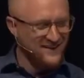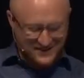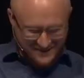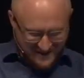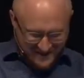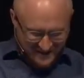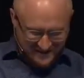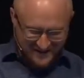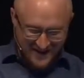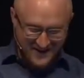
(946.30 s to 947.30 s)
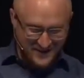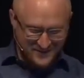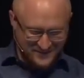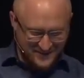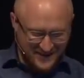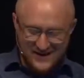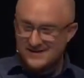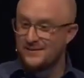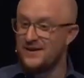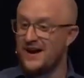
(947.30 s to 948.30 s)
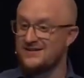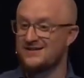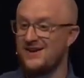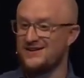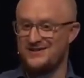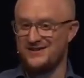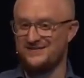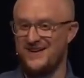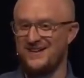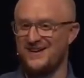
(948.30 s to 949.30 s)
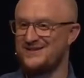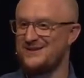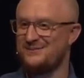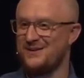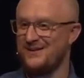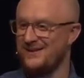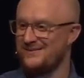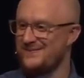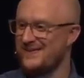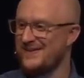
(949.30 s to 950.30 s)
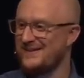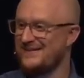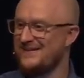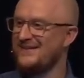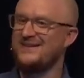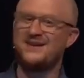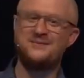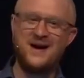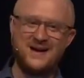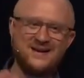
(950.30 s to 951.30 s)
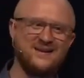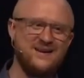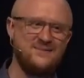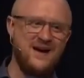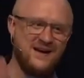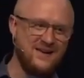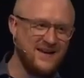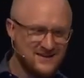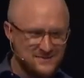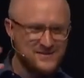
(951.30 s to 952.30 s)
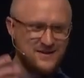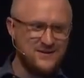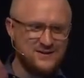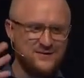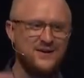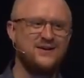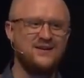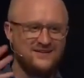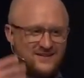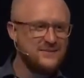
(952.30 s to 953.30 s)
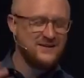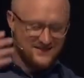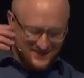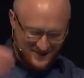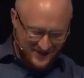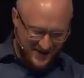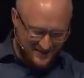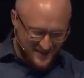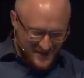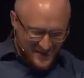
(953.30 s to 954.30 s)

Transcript: I, just, I know. Some of you, I just lost you. I lost you completely. Come back, come back. I like some 70s funk. I mean, so, okay.